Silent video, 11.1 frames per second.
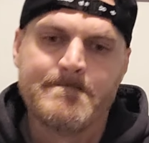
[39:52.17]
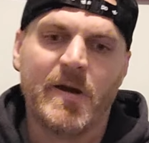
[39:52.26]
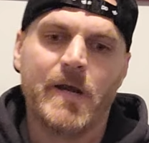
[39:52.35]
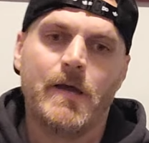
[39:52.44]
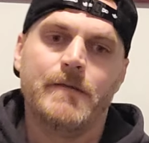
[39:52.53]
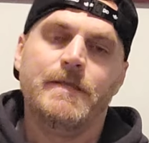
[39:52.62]

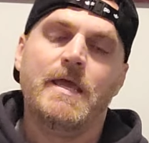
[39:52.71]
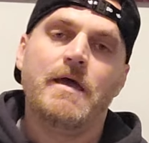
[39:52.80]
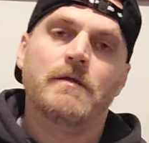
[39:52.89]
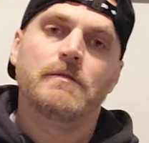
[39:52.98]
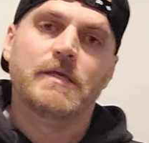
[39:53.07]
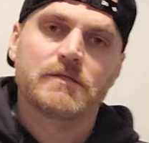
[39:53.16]
But uh,
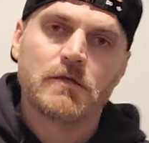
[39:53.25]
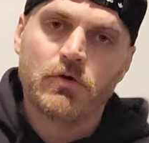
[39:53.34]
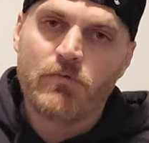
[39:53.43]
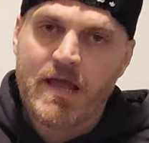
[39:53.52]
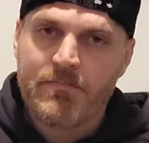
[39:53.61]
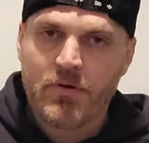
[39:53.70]
yeah, that's gonna
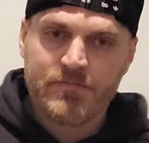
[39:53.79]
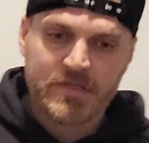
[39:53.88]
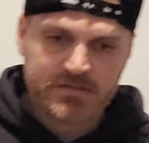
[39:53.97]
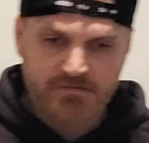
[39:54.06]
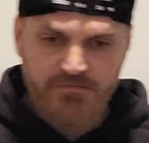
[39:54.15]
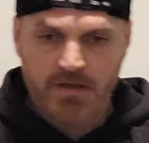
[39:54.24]
wrap up
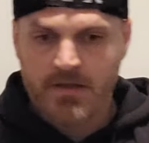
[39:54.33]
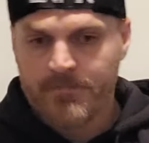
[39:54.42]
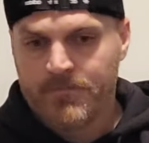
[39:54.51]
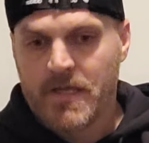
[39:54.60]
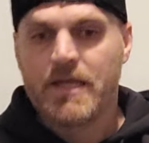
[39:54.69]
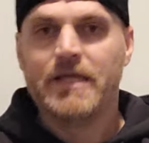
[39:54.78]
this event.
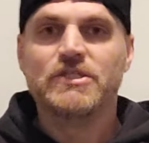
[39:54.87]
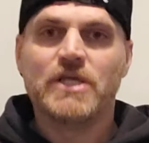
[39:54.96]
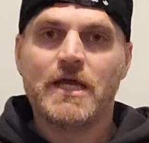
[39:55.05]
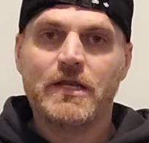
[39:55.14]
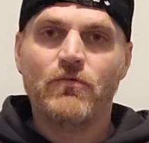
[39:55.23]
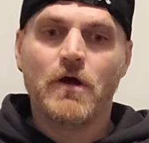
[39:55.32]
I got
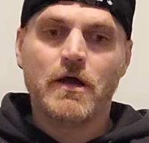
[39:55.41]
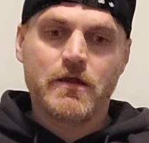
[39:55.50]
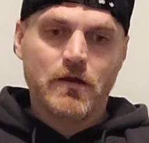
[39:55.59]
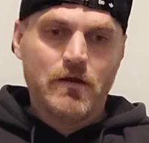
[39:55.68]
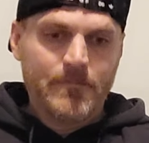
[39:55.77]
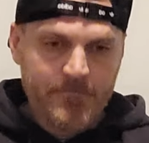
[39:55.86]
Johnny
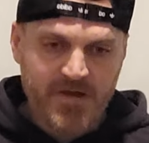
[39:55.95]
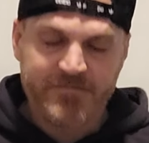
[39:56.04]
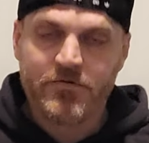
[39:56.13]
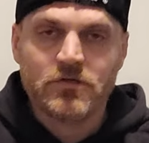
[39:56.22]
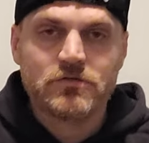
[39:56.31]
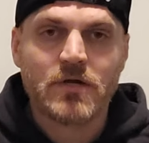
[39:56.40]
Walker, my
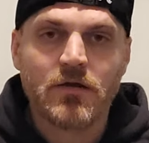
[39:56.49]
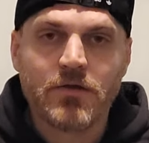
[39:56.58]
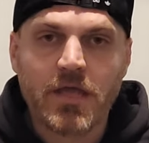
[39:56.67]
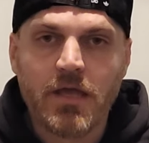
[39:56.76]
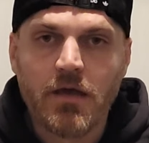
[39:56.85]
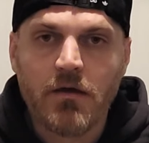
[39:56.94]
first round
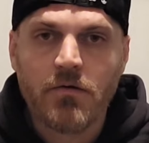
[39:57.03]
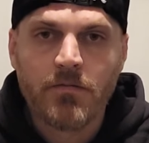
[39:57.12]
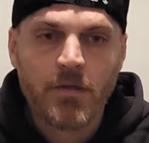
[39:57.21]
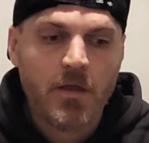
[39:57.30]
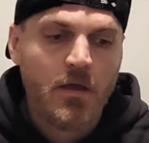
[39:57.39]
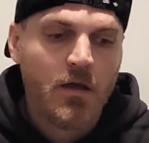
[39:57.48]
KO.
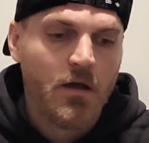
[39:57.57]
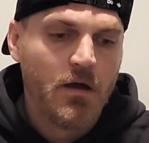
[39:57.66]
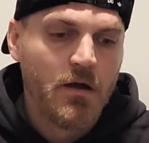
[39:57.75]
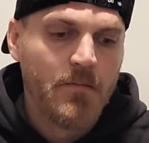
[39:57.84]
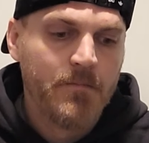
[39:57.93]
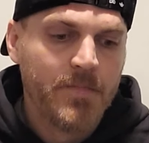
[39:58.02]

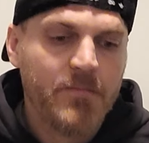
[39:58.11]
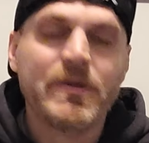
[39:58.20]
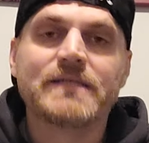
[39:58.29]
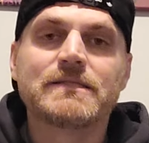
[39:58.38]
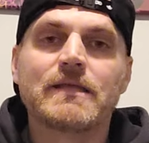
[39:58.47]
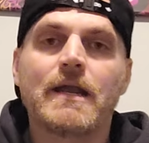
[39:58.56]
Um, the
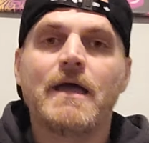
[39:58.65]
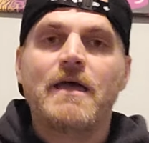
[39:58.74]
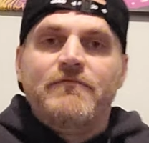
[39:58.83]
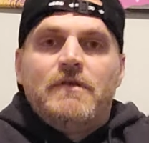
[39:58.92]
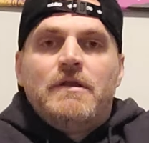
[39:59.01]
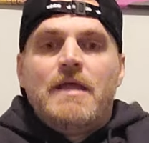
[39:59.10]
bets that I
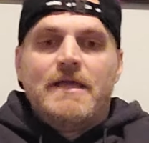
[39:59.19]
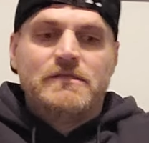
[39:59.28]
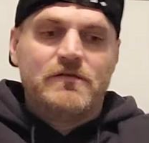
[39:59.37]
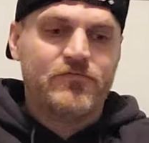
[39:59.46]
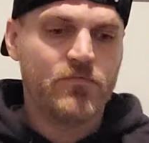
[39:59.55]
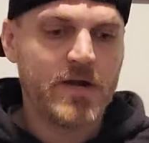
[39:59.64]
have in as of